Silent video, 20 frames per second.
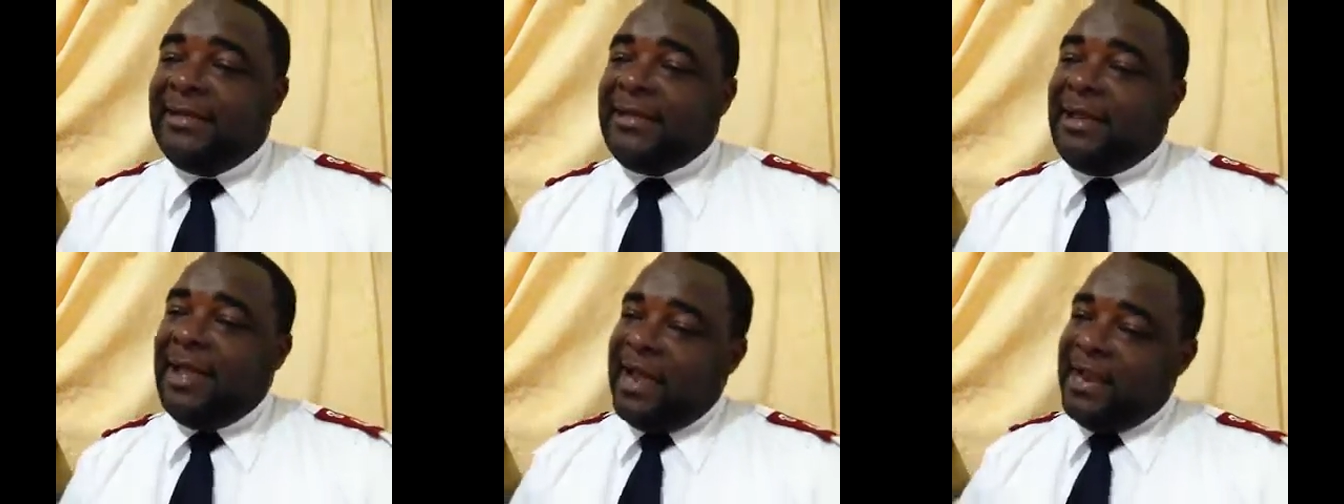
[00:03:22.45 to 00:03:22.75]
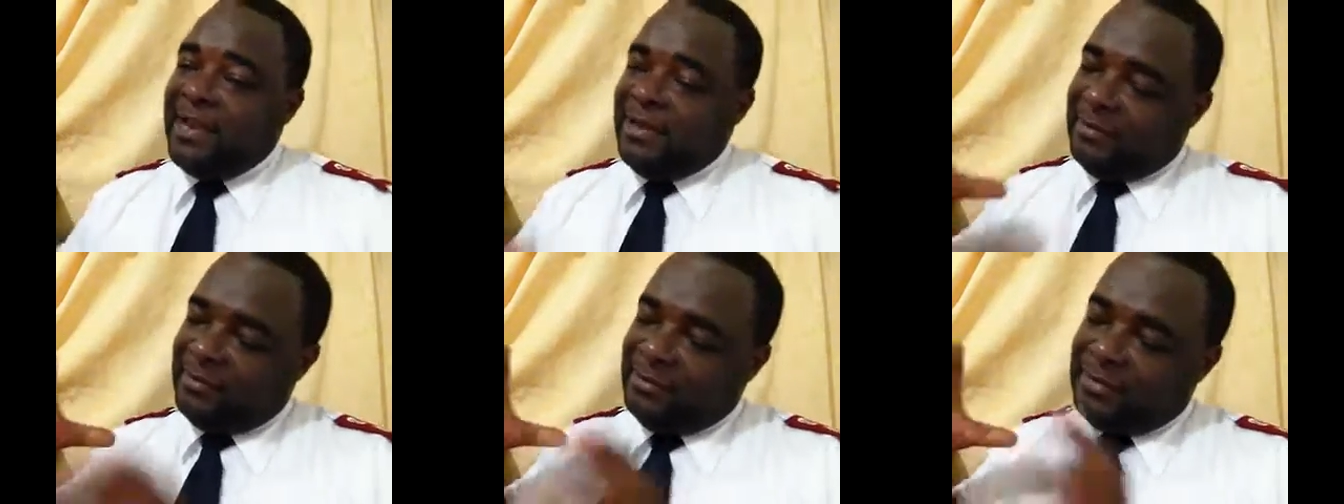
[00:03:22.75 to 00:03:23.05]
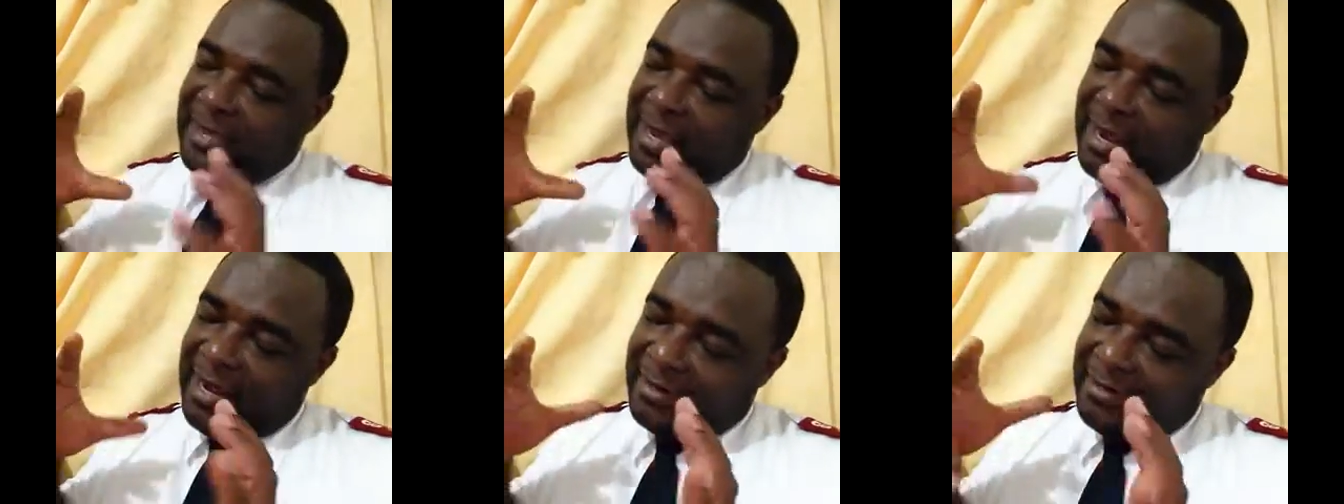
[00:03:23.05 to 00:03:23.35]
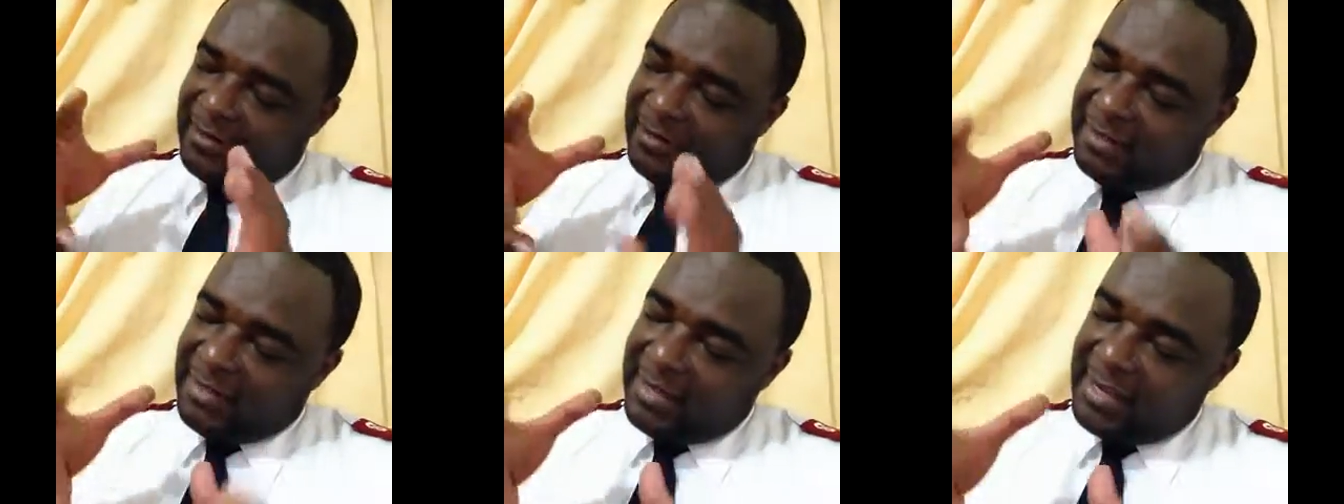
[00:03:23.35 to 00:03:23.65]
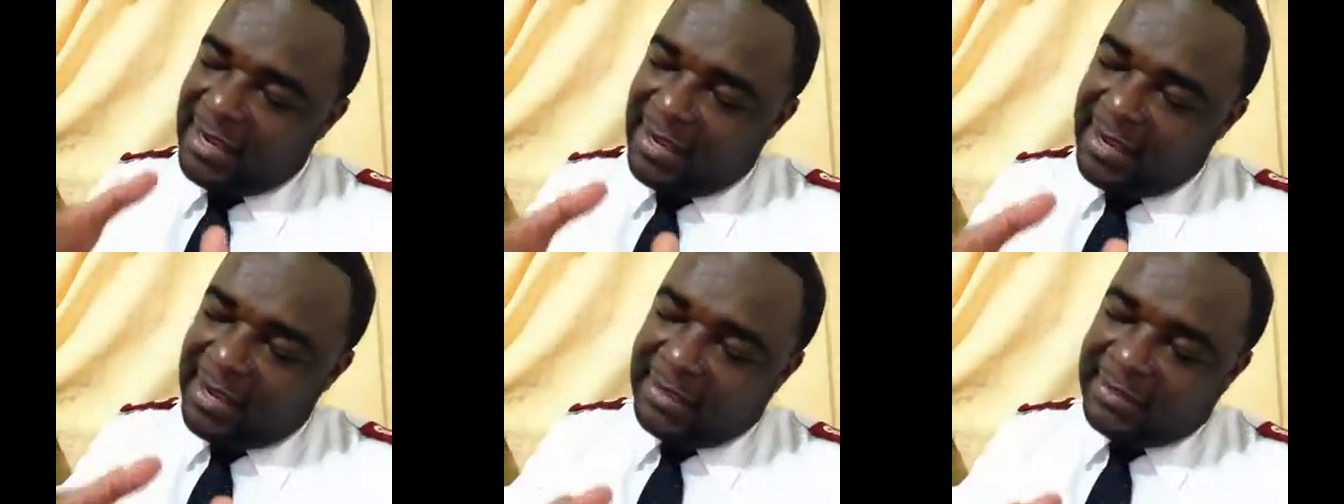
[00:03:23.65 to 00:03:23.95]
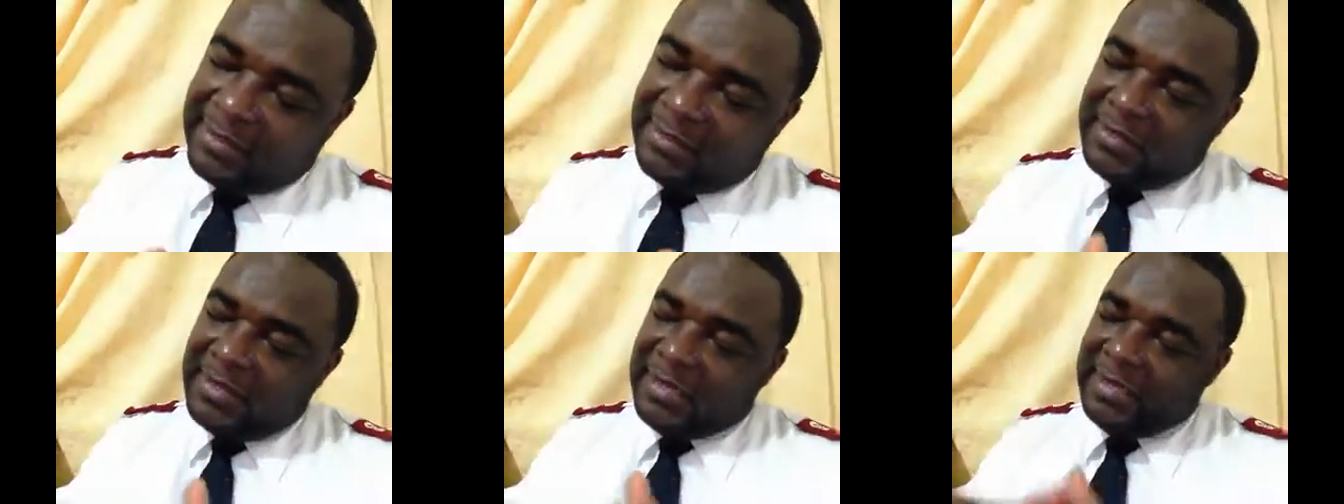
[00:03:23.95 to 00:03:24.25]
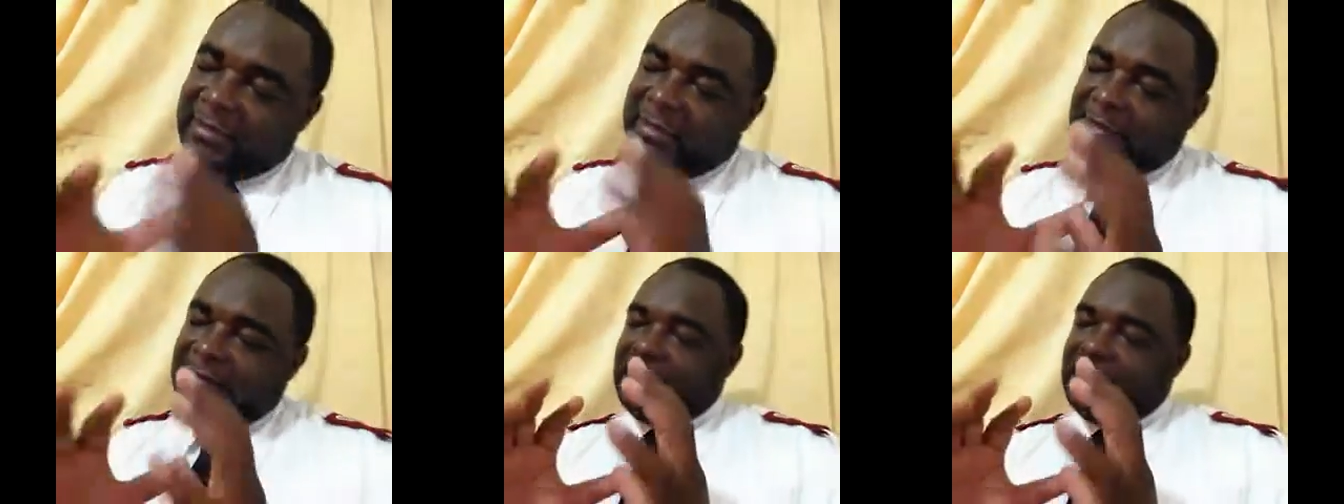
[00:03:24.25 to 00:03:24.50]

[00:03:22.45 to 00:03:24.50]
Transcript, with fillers: we, we get a stroke,